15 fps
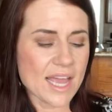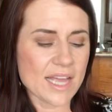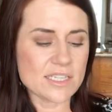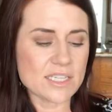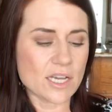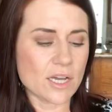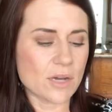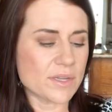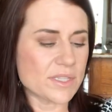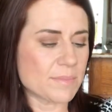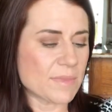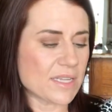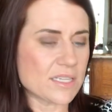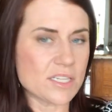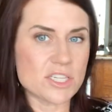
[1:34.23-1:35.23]
And so it's
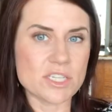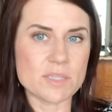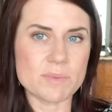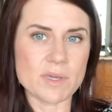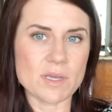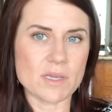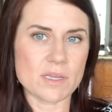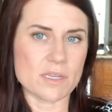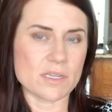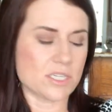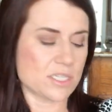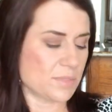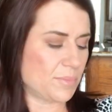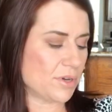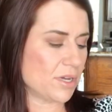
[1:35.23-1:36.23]
meant to just
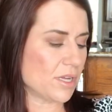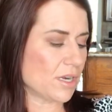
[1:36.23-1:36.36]
put